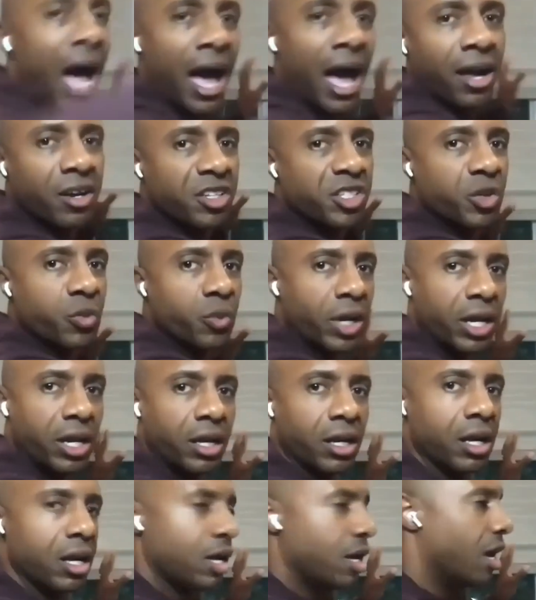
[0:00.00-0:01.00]
high on the
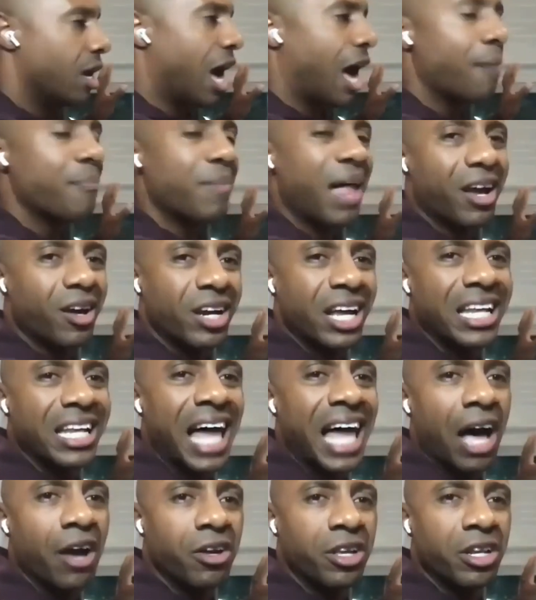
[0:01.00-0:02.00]
screen, I'm not going to
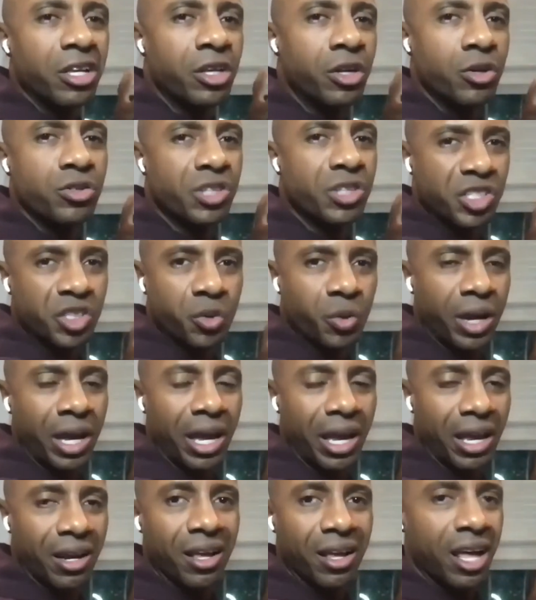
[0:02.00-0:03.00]
allow you to use the
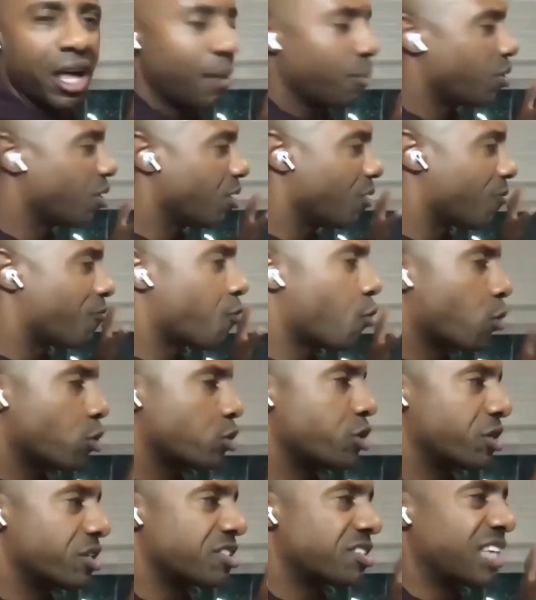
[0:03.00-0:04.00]
screen. I'm going to
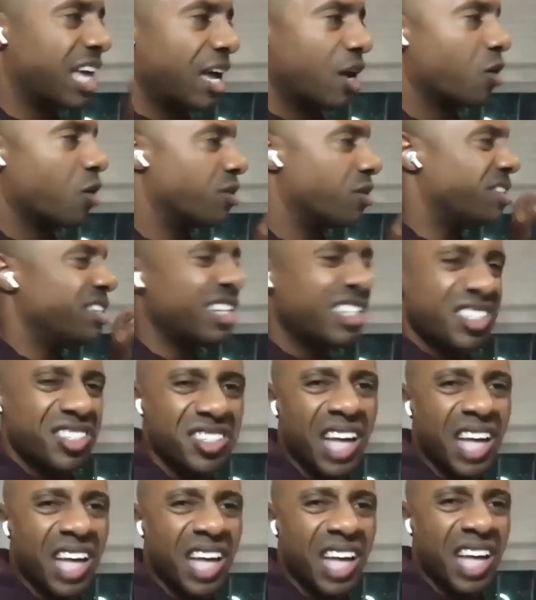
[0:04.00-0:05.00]
force you to stay on this
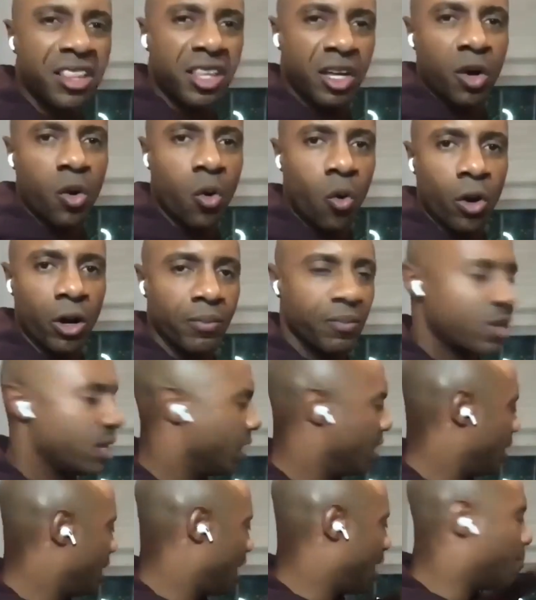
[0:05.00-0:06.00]
side of the court.
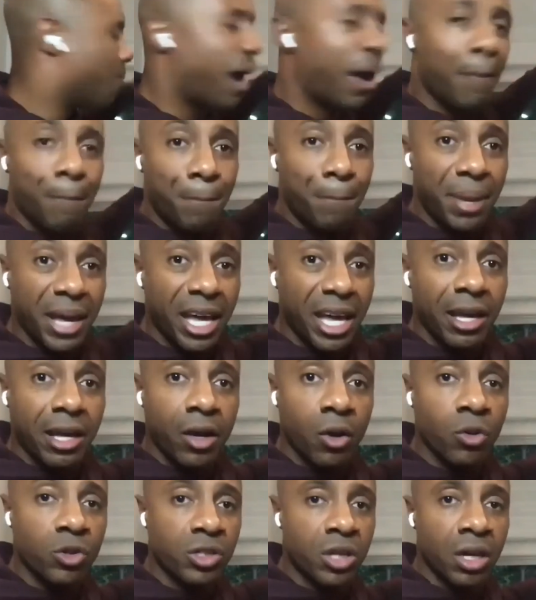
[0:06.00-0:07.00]
And my
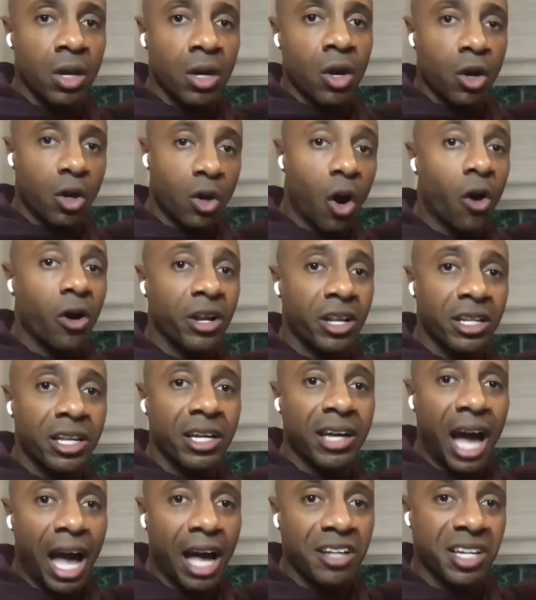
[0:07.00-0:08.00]
big, who's guarding
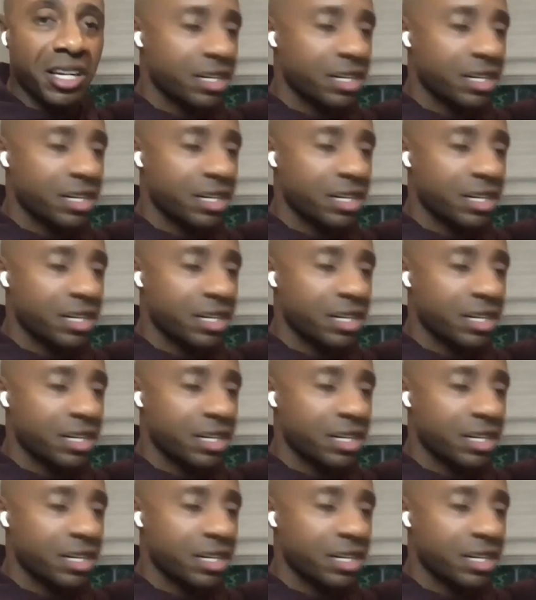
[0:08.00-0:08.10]
the guy